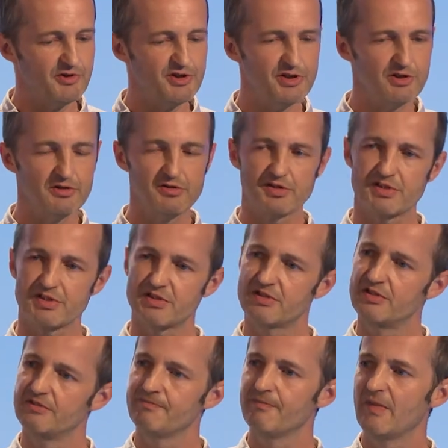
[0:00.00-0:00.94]

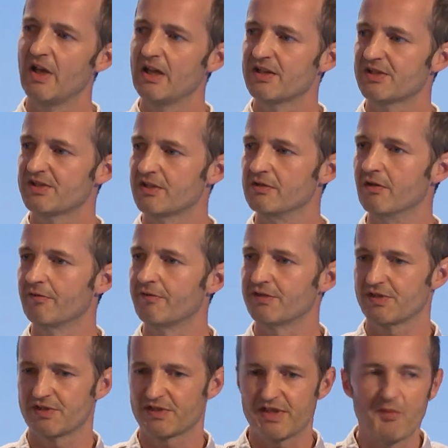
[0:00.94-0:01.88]
reduce, signal,
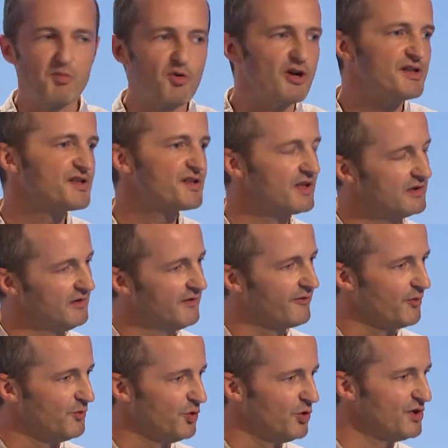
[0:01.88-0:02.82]
separate signal
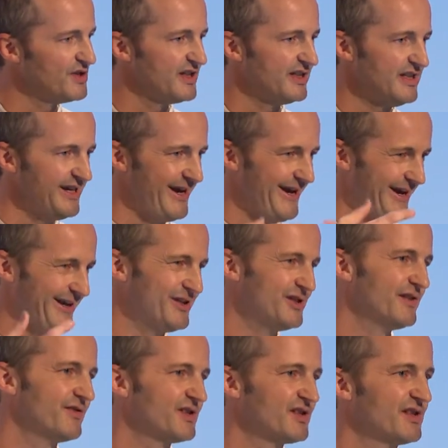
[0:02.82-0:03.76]
from noise at the
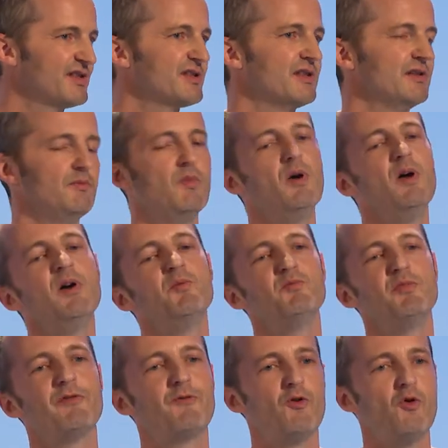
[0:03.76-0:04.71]
edge of a system
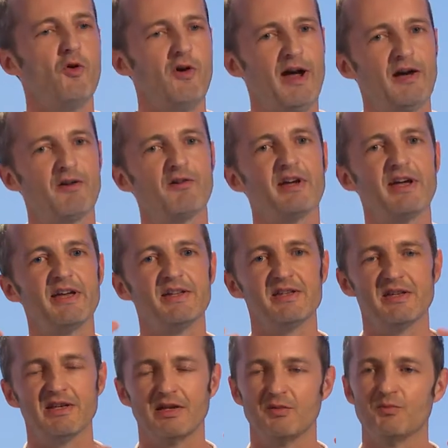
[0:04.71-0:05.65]
before
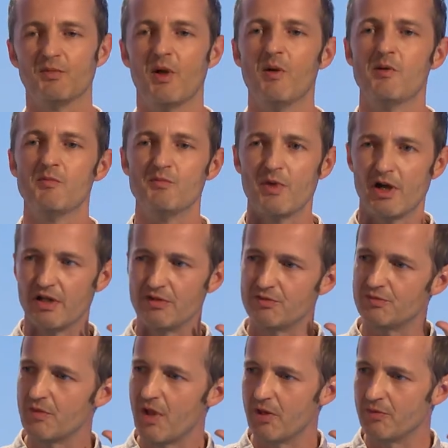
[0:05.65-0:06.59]
aggregating it
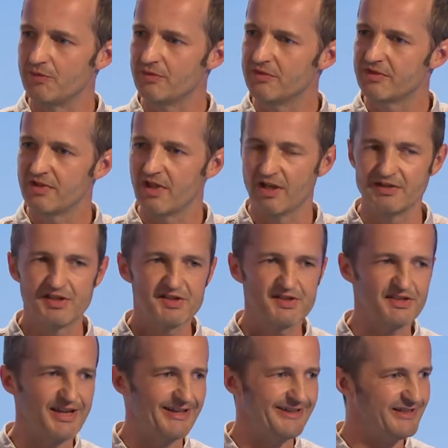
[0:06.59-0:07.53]
and, and
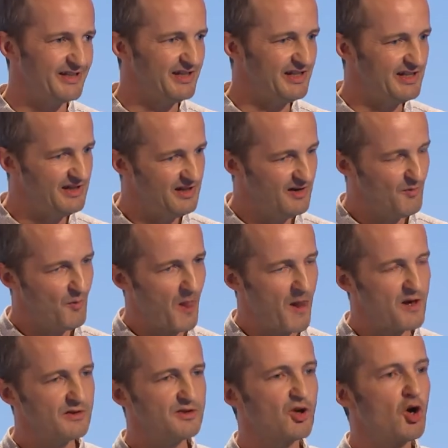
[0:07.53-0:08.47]
understanding the,
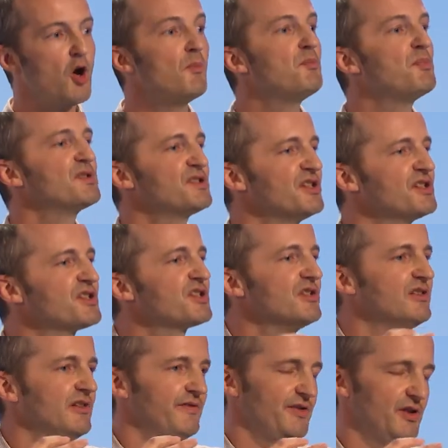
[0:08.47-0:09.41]
the
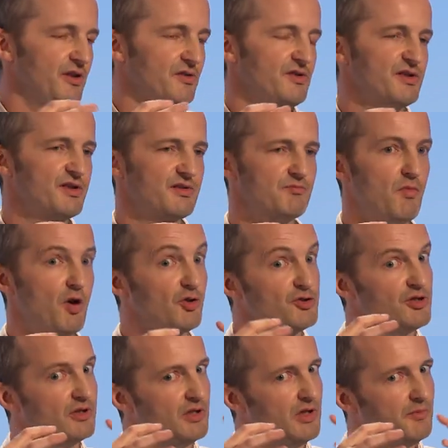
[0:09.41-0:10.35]
composition of those
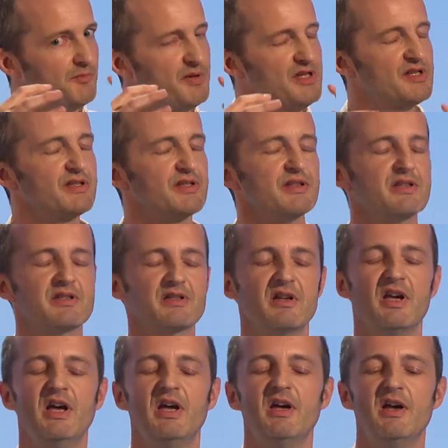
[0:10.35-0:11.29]
modular pieces,
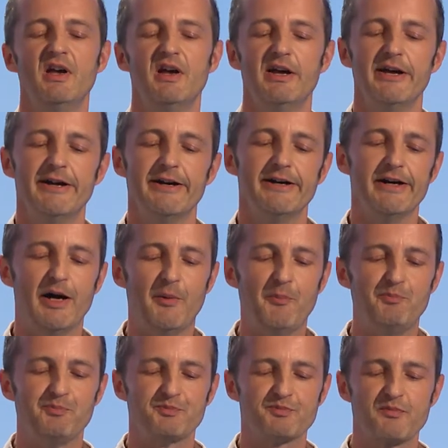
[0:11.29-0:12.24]

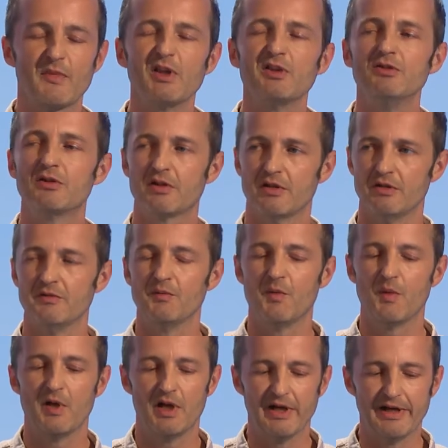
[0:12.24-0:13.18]
um, you
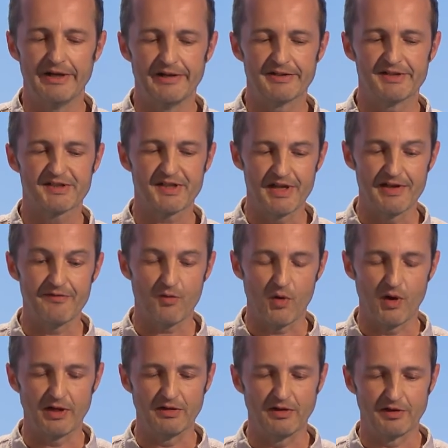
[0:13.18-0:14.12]
can uh, save
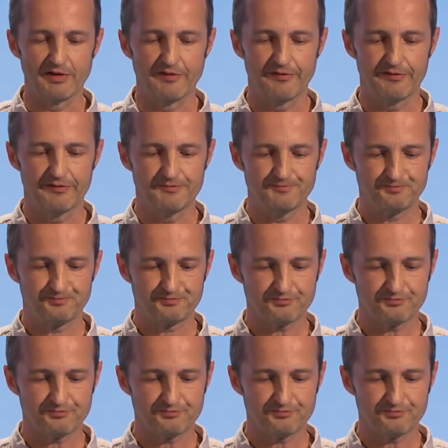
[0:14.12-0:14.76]
quite a lot of